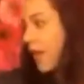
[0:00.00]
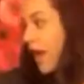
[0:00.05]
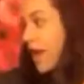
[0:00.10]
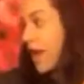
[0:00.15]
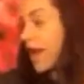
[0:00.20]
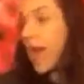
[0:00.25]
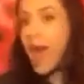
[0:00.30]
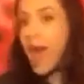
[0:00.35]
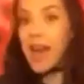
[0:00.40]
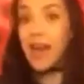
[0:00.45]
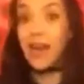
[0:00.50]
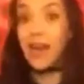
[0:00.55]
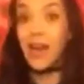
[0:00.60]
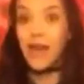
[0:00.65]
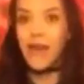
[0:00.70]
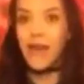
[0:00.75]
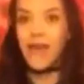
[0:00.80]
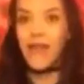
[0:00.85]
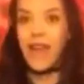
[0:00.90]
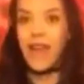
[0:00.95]
fight, and
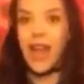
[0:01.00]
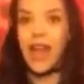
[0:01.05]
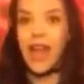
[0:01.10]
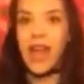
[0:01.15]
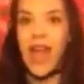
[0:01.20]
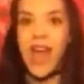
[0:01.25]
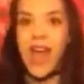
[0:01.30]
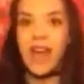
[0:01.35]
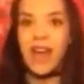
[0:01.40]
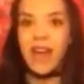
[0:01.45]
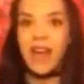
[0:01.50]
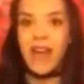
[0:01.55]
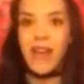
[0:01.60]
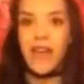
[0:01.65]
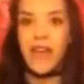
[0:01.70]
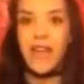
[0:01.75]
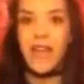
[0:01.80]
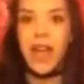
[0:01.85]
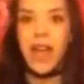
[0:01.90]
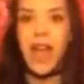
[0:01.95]
another fight, and
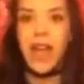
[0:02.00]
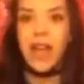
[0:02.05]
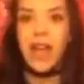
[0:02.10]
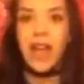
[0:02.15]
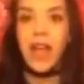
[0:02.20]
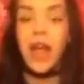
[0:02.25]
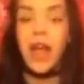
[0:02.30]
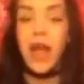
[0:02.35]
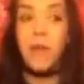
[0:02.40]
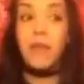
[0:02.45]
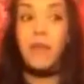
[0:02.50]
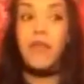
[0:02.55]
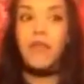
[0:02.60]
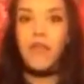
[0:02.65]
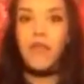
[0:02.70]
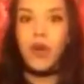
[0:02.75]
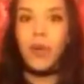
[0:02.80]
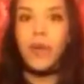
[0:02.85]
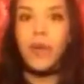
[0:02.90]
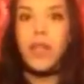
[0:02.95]
another fight.
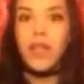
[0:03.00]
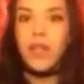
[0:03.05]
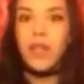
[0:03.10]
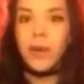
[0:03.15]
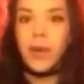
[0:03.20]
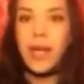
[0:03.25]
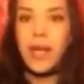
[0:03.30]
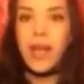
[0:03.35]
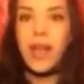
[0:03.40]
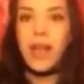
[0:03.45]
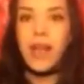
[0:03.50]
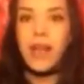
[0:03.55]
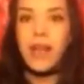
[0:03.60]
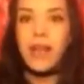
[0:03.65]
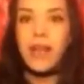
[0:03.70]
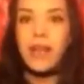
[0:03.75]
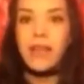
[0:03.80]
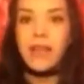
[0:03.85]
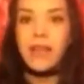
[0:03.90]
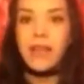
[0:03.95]
Before we knew it,
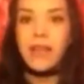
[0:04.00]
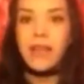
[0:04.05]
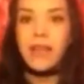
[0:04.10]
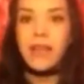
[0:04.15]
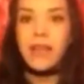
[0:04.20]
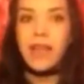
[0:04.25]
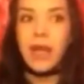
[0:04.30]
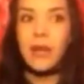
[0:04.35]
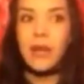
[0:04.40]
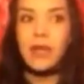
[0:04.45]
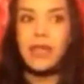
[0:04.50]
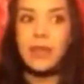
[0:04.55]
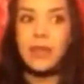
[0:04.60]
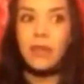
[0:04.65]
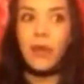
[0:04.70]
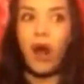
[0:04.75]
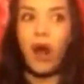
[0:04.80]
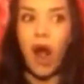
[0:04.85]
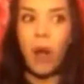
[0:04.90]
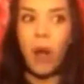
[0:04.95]
there was
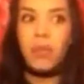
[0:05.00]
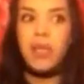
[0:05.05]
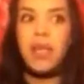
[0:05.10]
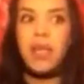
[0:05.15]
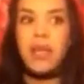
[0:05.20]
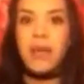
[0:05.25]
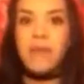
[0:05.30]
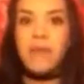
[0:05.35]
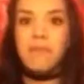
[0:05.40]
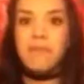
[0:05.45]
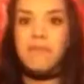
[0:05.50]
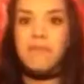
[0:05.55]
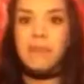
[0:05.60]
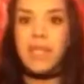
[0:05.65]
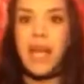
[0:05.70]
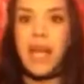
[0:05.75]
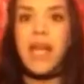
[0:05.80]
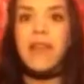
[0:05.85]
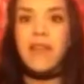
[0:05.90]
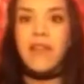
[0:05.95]
probably
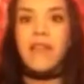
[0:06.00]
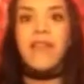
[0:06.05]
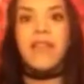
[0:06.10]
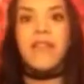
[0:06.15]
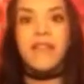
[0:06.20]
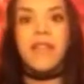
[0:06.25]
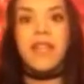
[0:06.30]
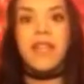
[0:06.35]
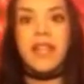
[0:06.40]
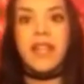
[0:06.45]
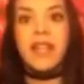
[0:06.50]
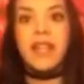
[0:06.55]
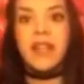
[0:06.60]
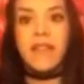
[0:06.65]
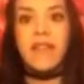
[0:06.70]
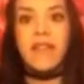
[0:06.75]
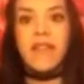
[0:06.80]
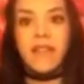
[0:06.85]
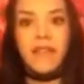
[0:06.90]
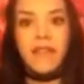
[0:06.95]
10 to 15
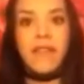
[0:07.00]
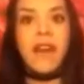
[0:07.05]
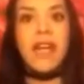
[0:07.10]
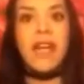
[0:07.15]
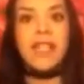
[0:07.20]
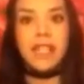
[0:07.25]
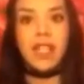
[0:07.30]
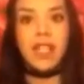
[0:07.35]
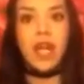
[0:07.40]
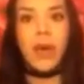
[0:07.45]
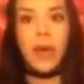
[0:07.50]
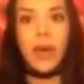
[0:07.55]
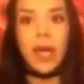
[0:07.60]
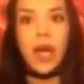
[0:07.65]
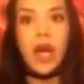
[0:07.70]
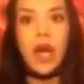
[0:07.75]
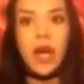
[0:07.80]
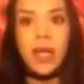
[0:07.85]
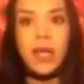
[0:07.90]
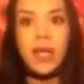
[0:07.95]
different fights going
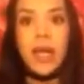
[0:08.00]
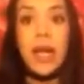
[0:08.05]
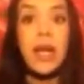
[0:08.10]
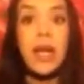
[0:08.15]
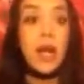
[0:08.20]
on.